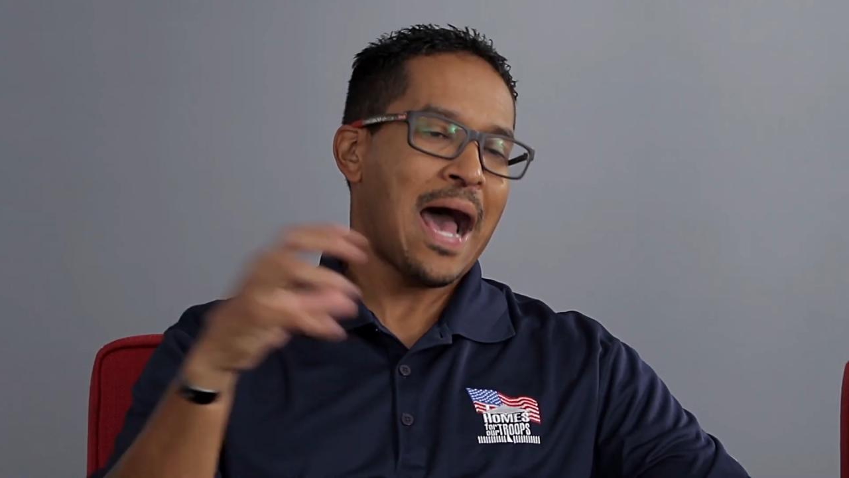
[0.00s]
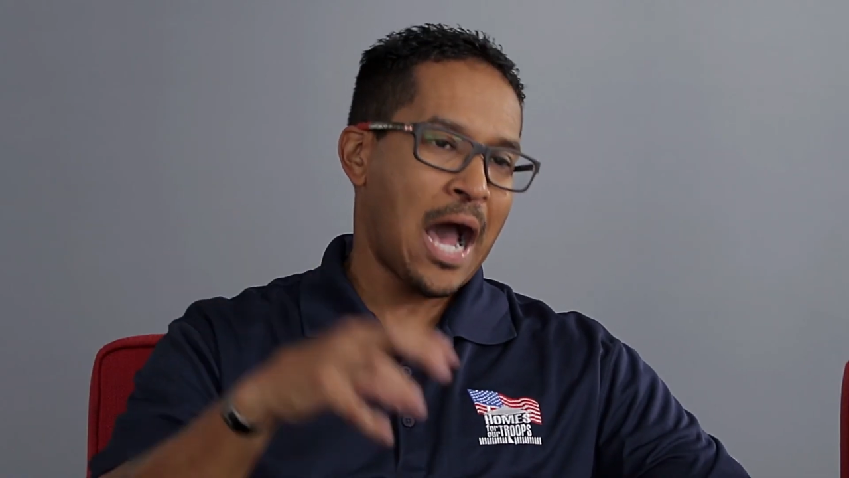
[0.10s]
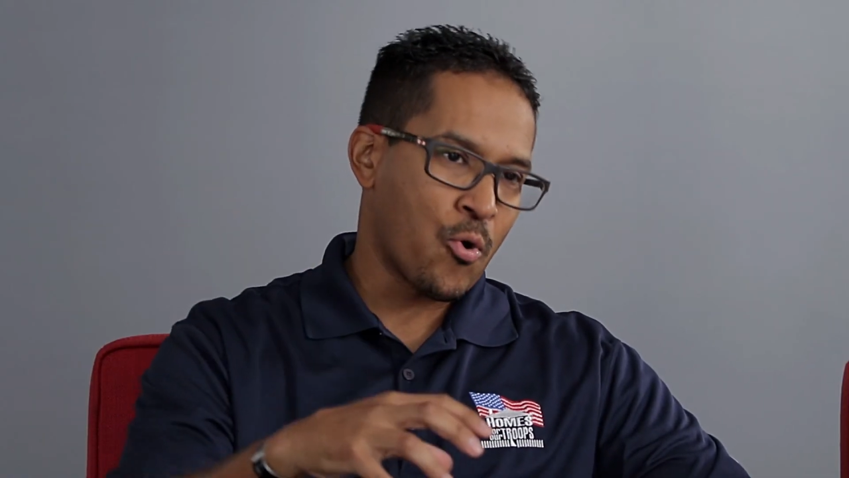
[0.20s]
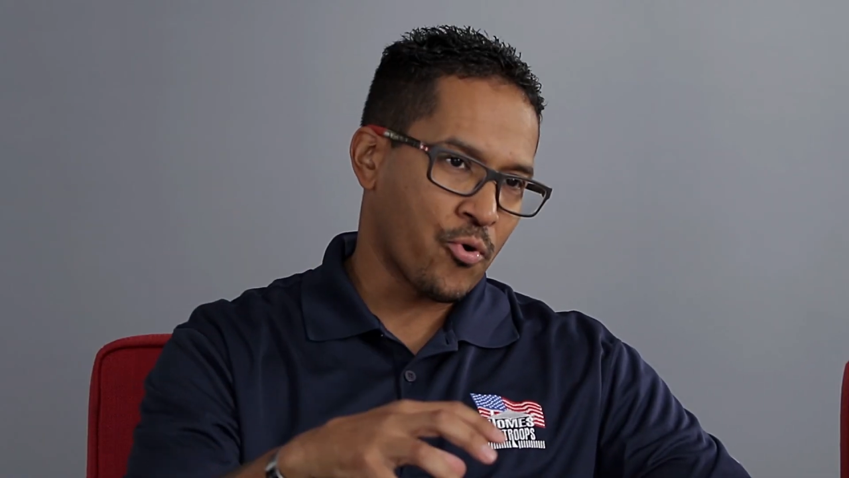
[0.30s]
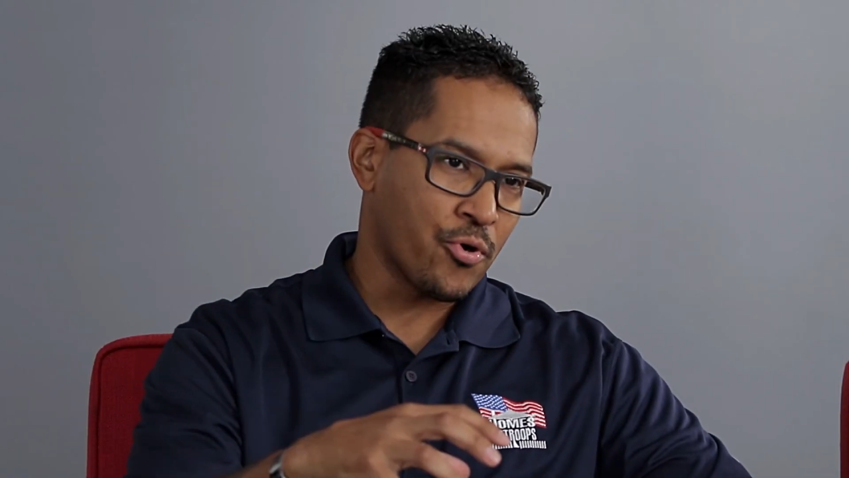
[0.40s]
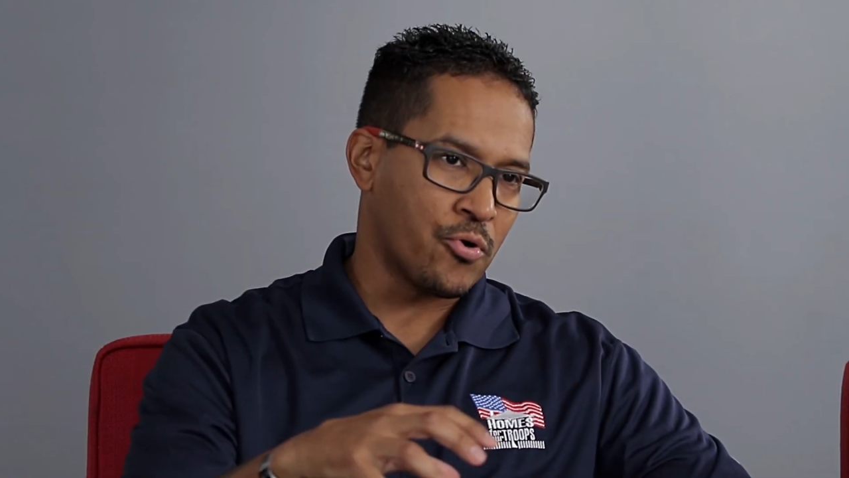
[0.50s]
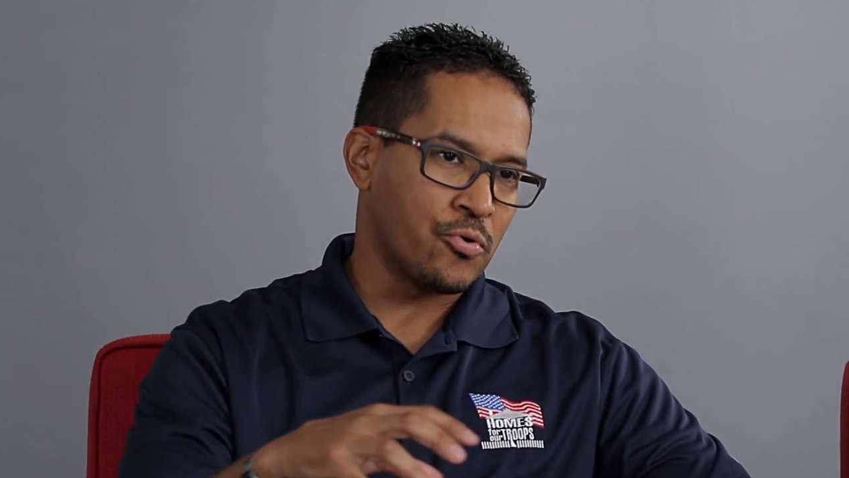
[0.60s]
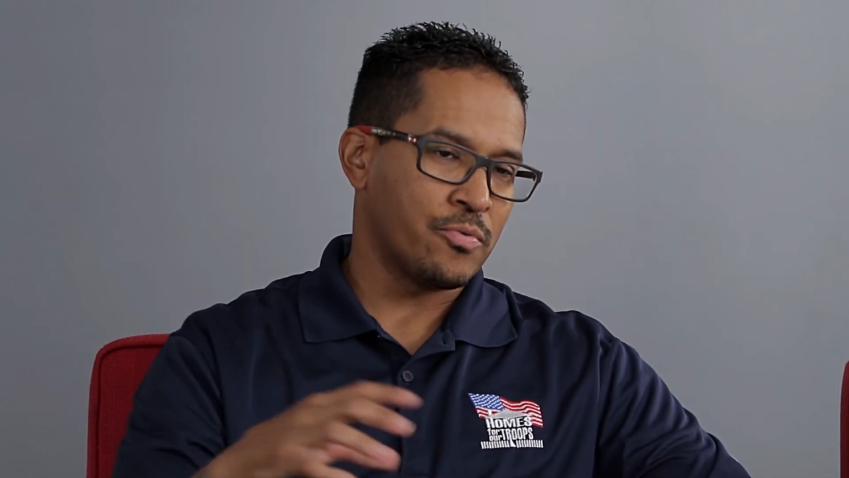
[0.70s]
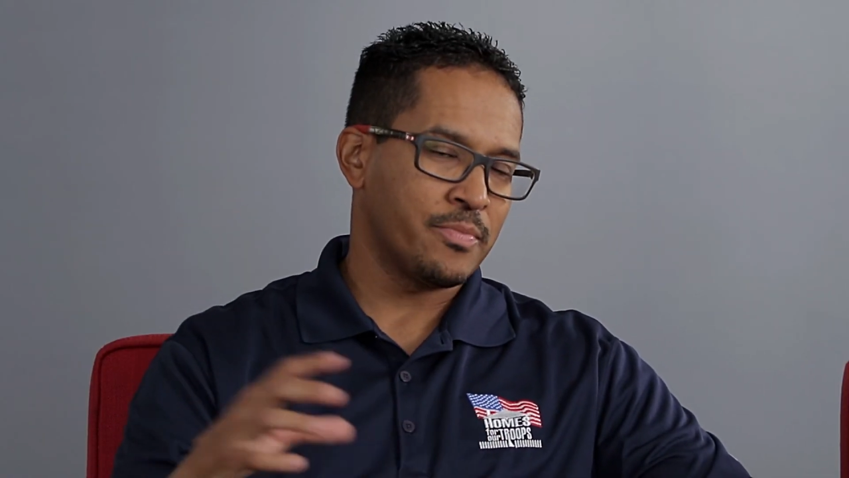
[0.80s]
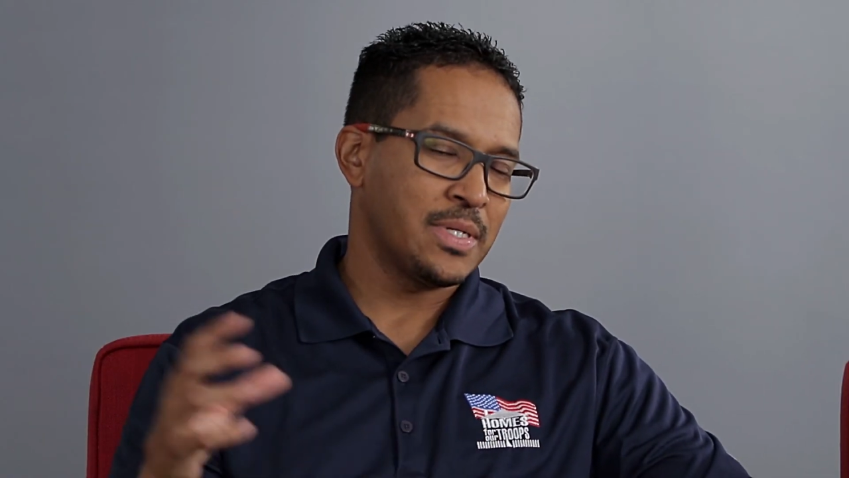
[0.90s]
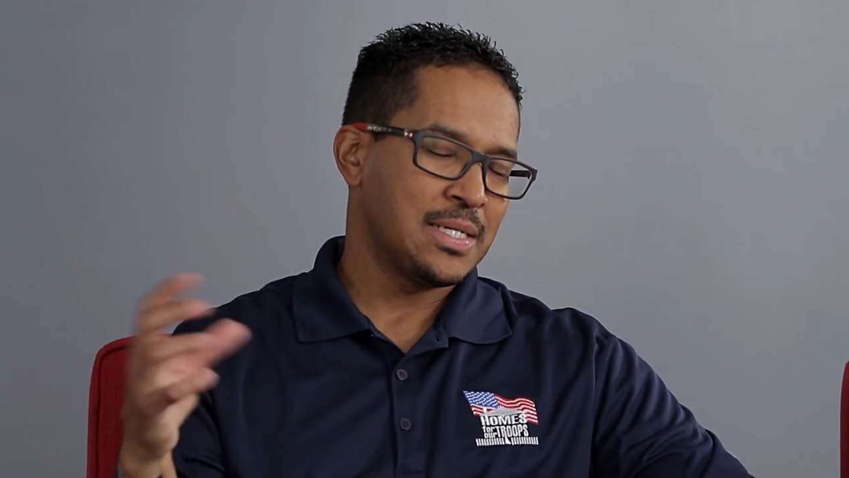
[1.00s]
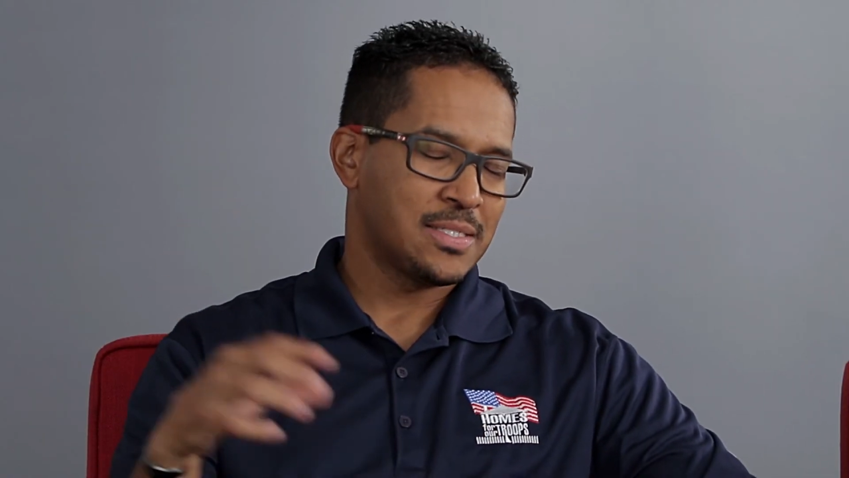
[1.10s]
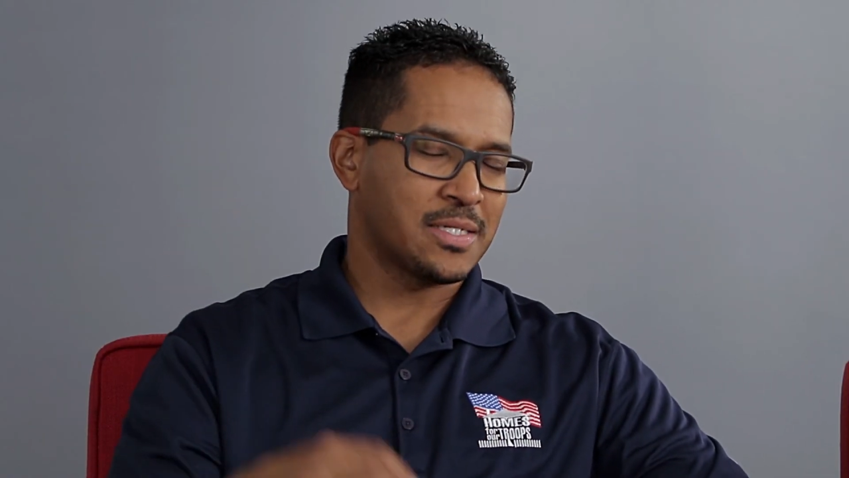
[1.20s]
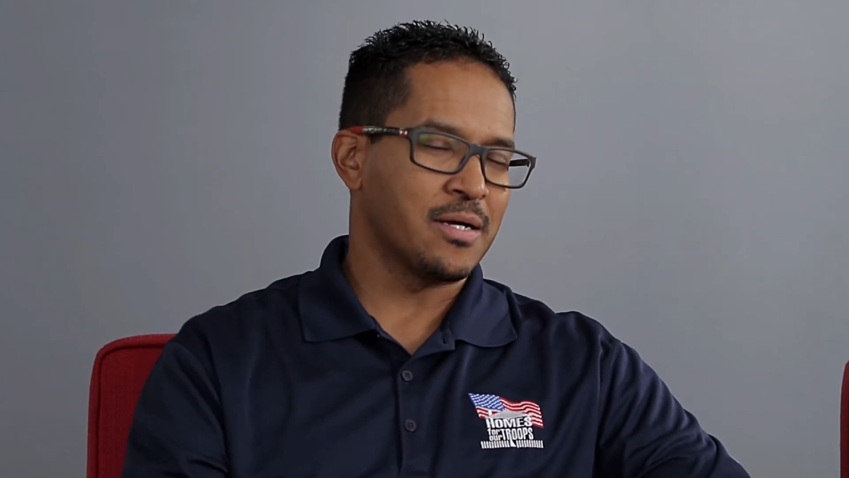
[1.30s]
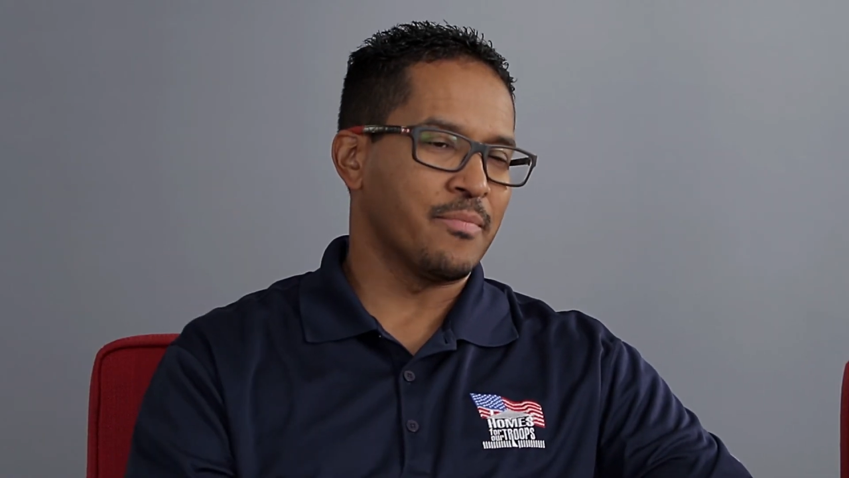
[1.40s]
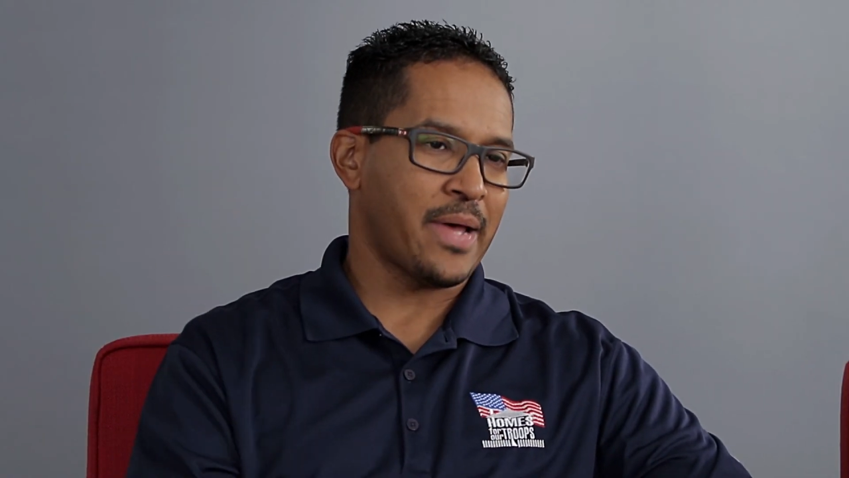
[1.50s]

our home, to come